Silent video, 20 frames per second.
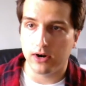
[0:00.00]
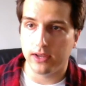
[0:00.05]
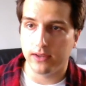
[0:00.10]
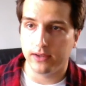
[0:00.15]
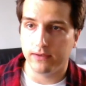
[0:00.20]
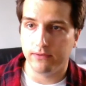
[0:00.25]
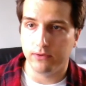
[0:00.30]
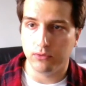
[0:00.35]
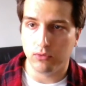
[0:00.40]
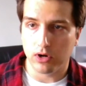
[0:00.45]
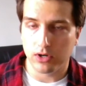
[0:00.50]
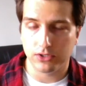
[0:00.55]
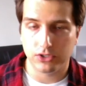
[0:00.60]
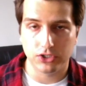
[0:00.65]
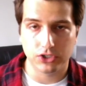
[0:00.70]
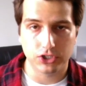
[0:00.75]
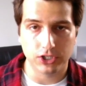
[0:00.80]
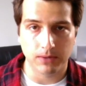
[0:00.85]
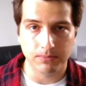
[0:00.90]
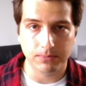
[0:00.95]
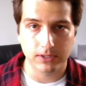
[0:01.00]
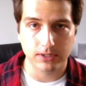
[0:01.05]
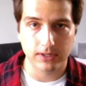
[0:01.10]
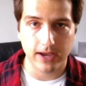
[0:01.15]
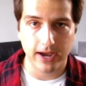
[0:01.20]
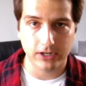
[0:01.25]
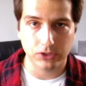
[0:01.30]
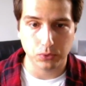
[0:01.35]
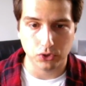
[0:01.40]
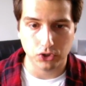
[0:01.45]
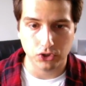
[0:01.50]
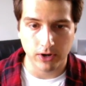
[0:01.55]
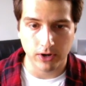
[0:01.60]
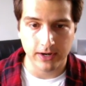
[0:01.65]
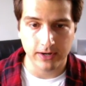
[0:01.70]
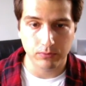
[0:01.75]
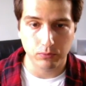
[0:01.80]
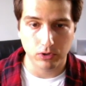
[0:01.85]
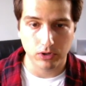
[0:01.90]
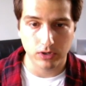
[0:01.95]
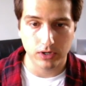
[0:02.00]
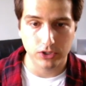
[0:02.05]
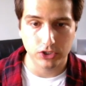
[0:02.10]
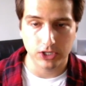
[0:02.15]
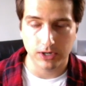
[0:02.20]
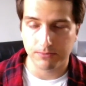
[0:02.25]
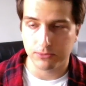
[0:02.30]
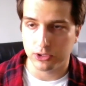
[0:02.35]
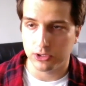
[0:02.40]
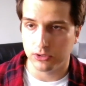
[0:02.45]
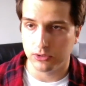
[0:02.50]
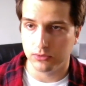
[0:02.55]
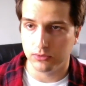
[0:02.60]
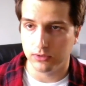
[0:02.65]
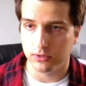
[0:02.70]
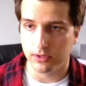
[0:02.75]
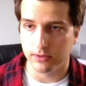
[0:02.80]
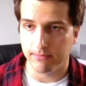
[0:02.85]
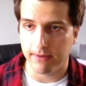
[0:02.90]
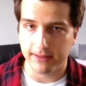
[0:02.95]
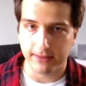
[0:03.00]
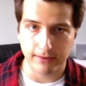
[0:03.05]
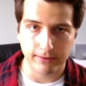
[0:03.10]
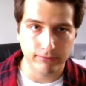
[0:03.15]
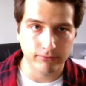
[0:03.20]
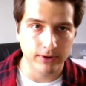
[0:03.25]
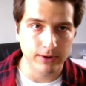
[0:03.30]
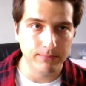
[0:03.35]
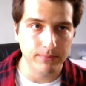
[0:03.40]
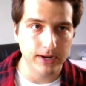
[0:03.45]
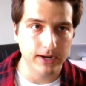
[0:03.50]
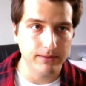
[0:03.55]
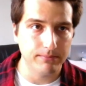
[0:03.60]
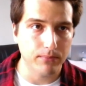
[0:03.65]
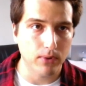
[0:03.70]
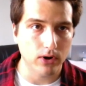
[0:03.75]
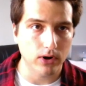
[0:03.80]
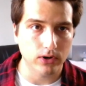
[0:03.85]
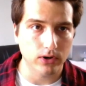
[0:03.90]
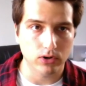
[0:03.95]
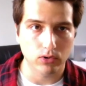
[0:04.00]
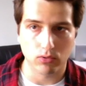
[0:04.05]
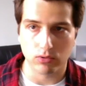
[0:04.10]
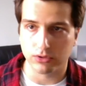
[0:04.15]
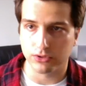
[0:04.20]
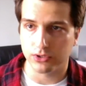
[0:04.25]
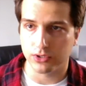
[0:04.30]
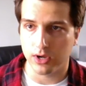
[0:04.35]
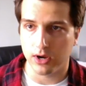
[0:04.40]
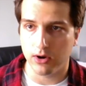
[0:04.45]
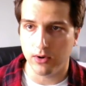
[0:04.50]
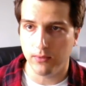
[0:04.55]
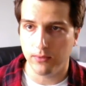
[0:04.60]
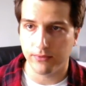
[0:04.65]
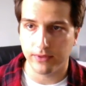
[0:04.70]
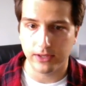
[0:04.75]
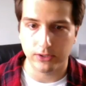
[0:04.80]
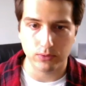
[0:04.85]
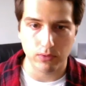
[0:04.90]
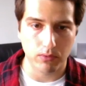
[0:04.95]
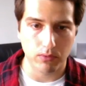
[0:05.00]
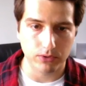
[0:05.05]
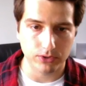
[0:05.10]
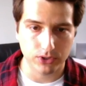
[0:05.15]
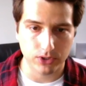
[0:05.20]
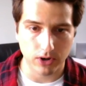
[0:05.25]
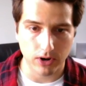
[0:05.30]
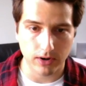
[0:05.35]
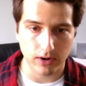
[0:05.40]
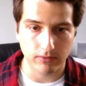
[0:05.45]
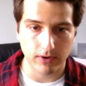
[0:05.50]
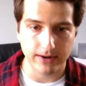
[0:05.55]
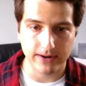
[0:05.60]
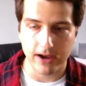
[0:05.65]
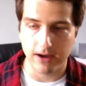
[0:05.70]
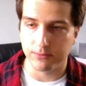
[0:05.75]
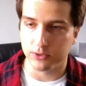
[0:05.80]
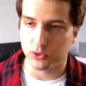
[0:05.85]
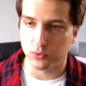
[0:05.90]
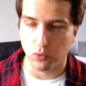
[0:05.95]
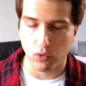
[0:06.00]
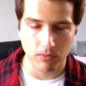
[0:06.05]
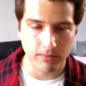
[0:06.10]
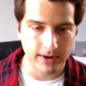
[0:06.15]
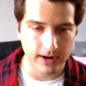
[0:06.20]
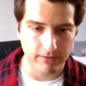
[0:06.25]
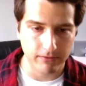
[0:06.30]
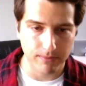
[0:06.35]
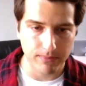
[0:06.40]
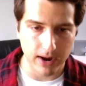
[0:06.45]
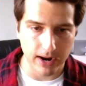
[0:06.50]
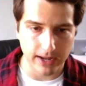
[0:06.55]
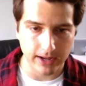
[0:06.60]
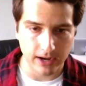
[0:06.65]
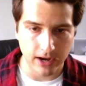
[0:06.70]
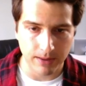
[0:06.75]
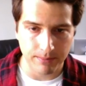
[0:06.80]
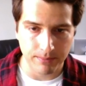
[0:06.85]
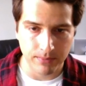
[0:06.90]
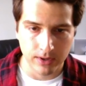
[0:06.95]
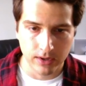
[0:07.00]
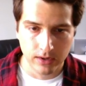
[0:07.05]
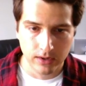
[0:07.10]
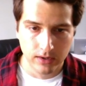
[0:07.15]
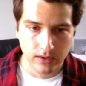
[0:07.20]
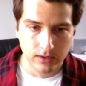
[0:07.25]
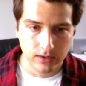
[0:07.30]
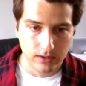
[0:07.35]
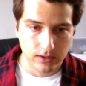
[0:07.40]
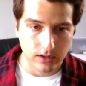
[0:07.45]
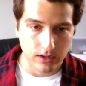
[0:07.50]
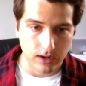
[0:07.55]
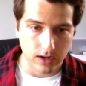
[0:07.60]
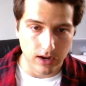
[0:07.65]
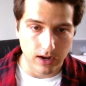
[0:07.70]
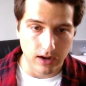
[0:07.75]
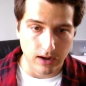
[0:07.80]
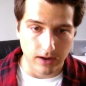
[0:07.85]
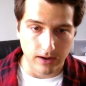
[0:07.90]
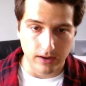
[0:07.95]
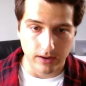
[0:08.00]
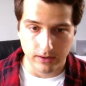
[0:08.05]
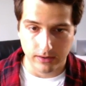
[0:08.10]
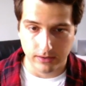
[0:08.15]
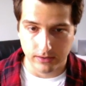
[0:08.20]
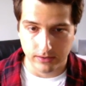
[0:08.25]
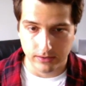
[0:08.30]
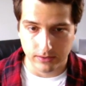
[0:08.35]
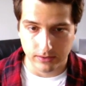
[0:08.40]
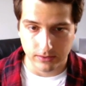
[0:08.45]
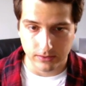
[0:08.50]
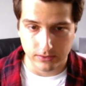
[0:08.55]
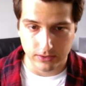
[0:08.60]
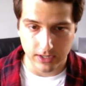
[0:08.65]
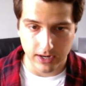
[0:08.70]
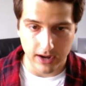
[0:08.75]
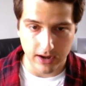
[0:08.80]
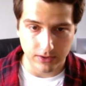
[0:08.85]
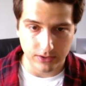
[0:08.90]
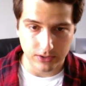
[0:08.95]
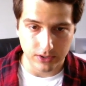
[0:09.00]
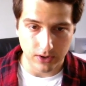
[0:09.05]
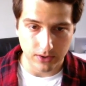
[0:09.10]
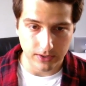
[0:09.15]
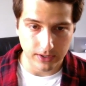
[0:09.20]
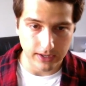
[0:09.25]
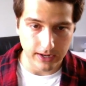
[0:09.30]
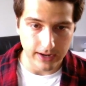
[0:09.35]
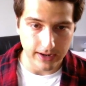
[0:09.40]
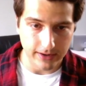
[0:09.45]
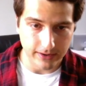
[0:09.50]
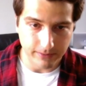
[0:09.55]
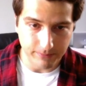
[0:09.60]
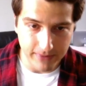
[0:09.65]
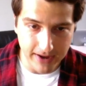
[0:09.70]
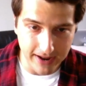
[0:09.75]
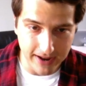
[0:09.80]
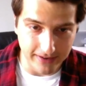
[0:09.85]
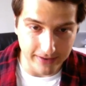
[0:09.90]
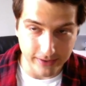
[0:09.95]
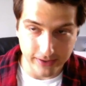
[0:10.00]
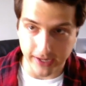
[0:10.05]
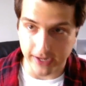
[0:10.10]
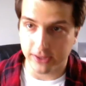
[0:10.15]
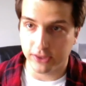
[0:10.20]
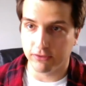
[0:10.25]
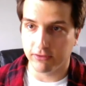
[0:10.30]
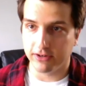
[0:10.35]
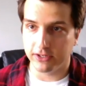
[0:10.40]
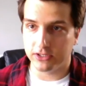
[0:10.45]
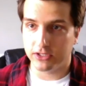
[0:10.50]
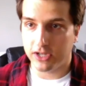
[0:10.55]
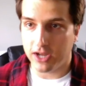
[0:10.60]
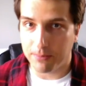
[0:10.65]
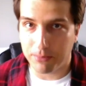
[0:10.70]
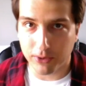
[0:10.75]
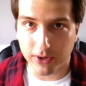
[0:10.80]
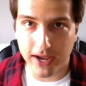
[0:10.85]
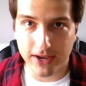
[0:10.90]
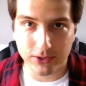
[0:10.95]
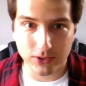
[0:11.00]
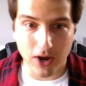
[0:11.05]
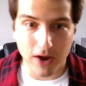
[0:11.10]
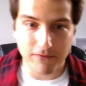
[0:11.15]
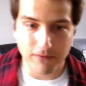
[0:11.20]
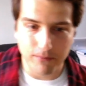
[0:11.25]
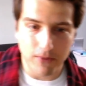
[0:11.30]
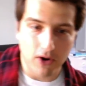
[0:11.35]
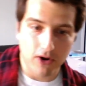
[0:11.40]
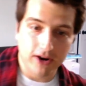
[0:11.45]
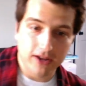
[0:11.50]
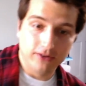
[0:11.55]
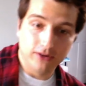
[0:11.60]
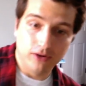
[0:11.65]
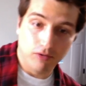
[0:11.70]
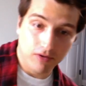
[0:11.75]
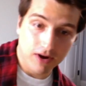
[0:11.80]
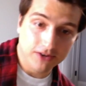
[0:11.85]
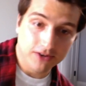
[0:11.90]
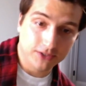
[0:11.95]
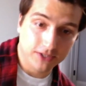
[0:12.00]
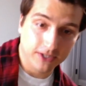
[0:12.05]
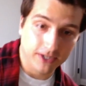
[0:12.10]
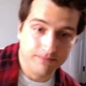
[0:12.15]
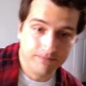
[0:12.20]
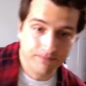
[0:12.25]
If you want to just jump to the actual training, we're gonna jump to the about the three minute mark or so. That's when we'll start. Right now, I'm just warming everybody up. Uh, see how it's going today, man. Like three couple days off, I'm already a little rusty.